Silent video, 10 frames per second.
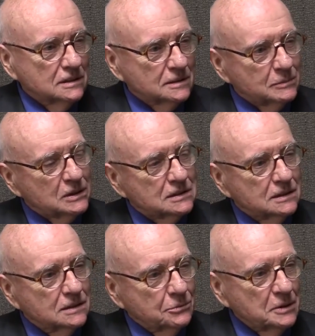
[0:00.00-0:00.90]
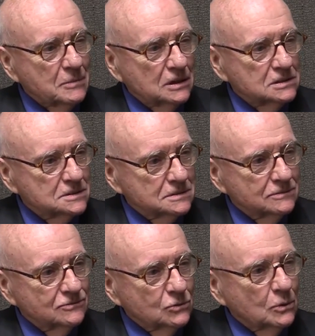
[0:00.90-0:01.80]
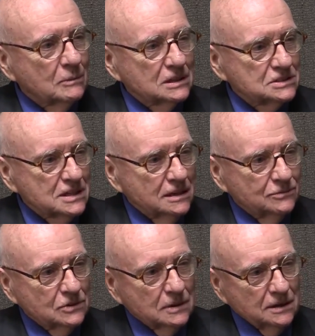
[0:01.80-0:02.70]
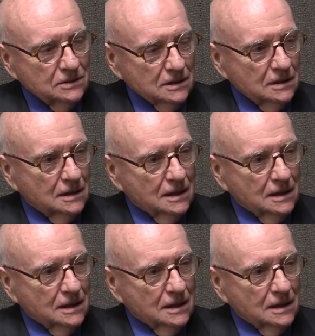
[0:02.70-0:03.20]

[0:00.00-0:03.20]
and about 3 months or 4 months after, I think,